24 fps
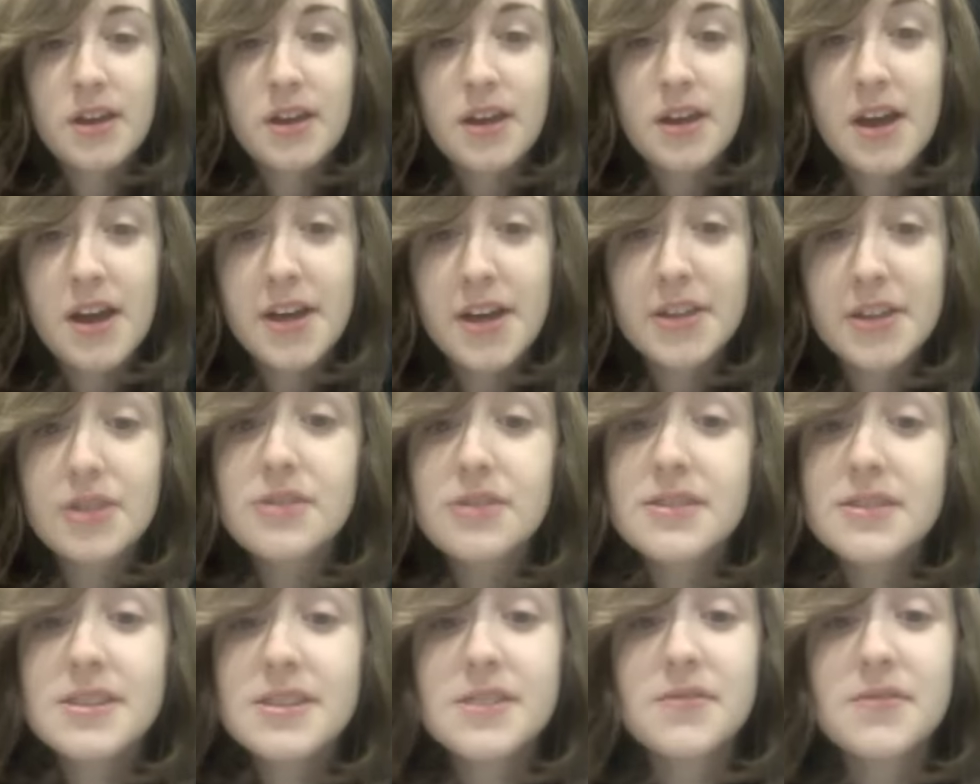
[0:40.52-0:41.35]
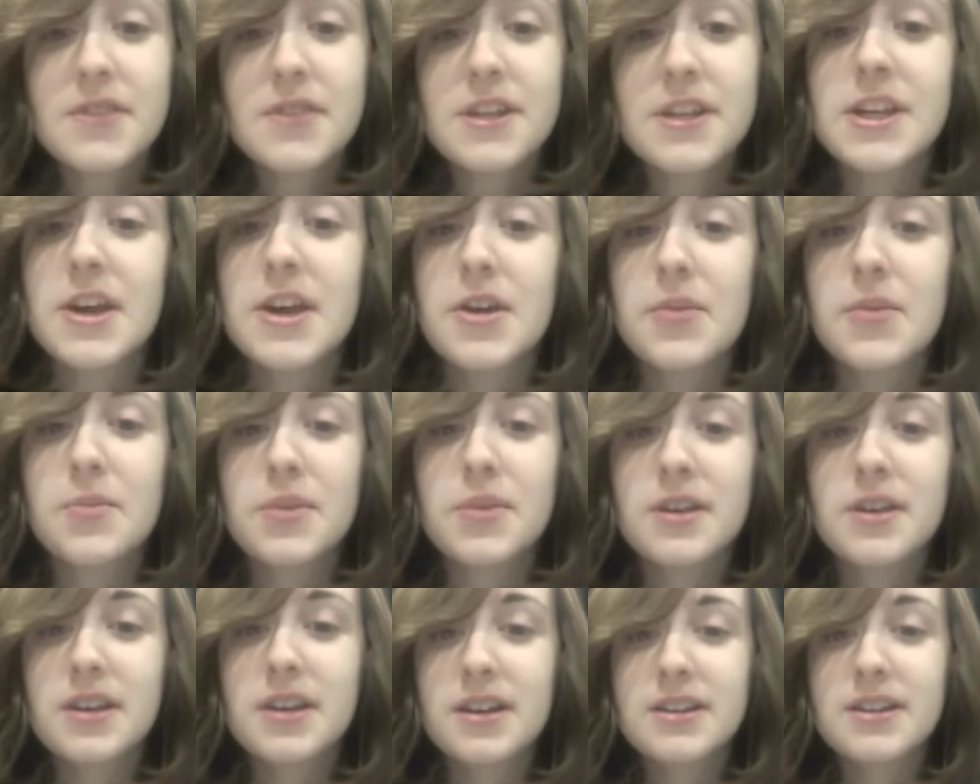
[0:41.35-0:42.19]
I use this video
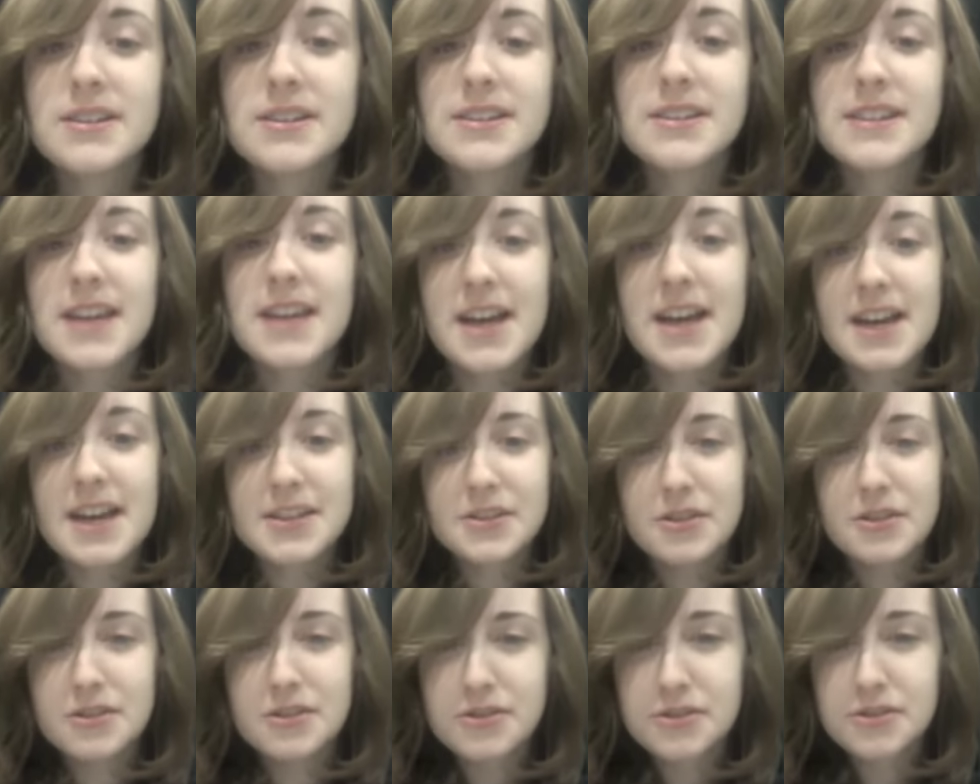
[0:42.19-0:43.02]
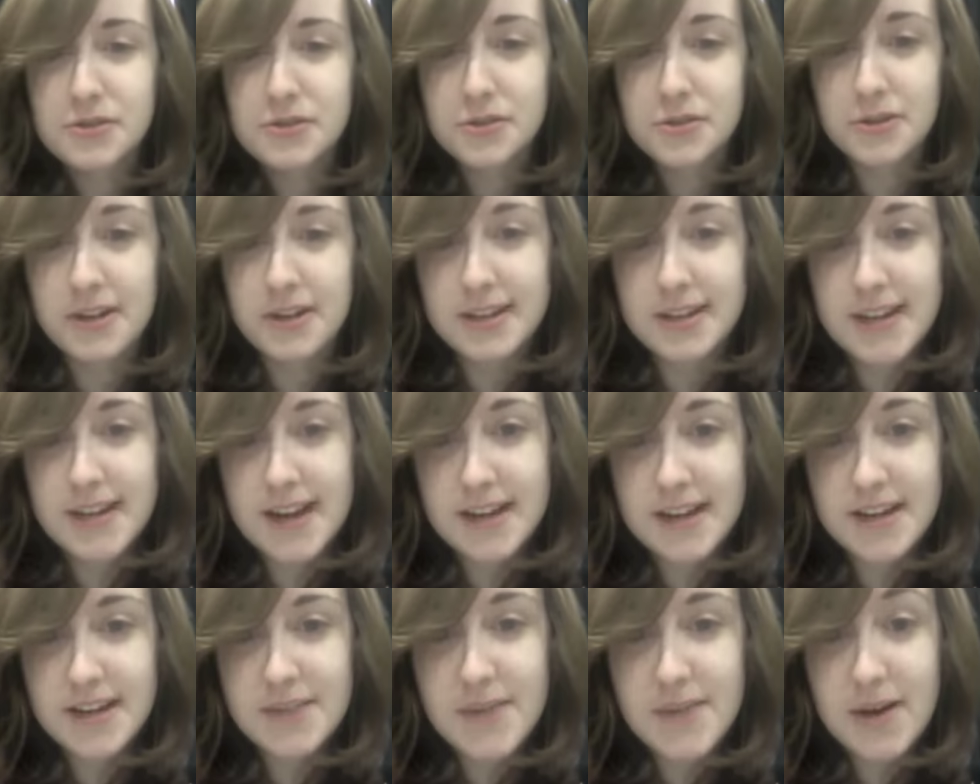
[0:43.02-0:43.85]
because it has a good
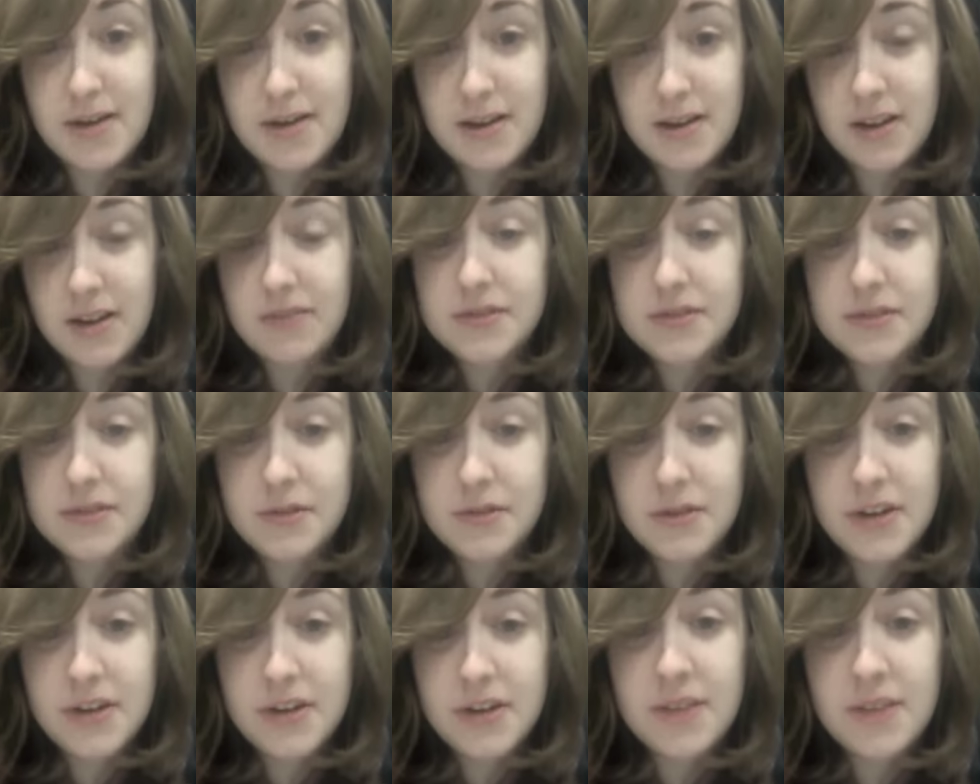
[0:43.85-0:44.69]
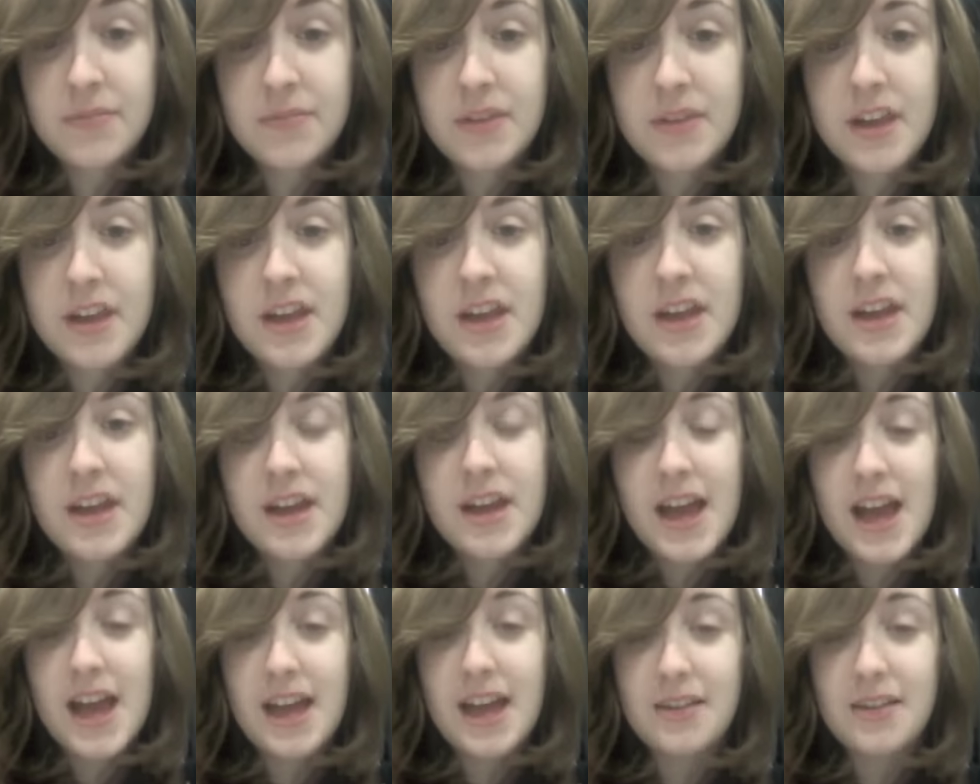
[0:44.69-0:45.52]
storyline about a love story
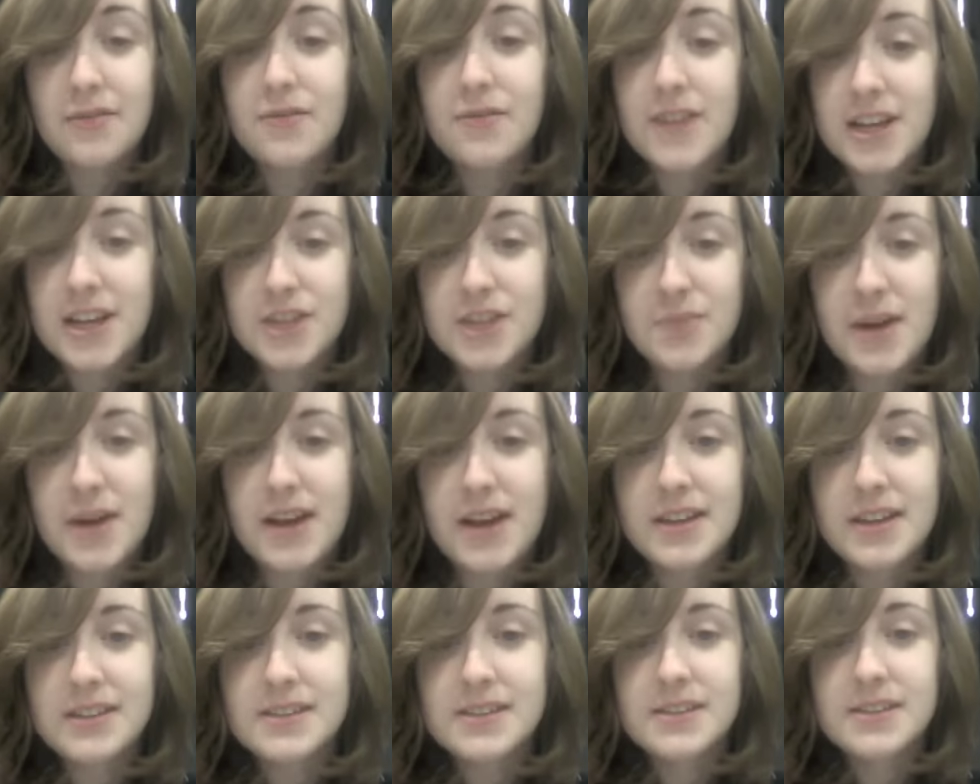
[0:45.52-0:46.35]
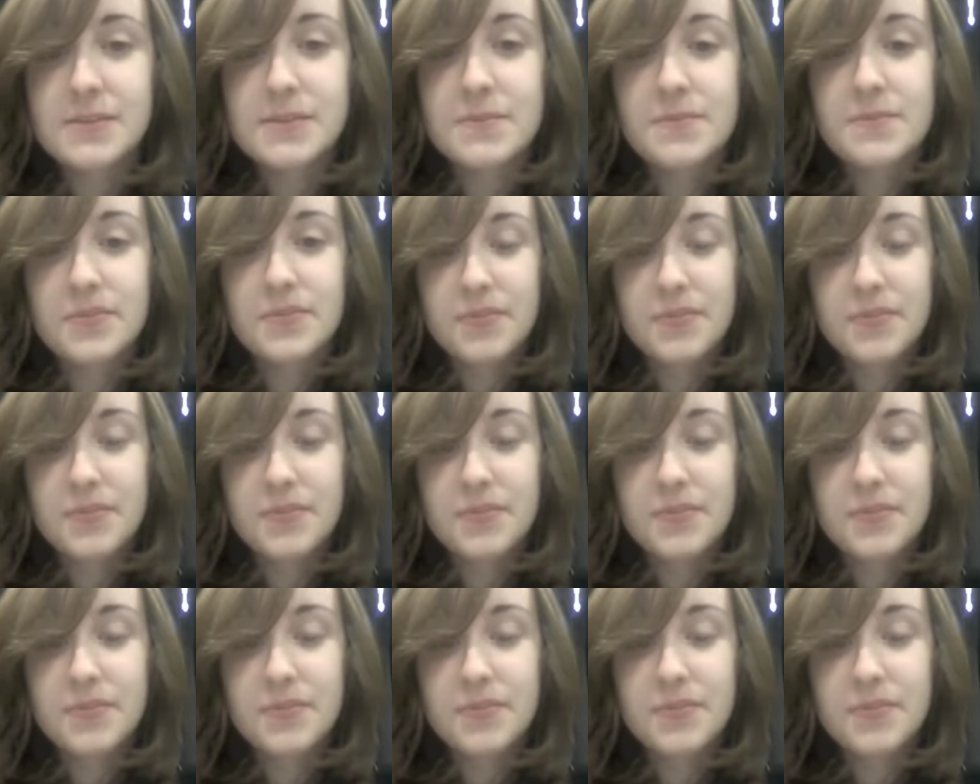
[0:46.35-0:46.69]
and flashbacks.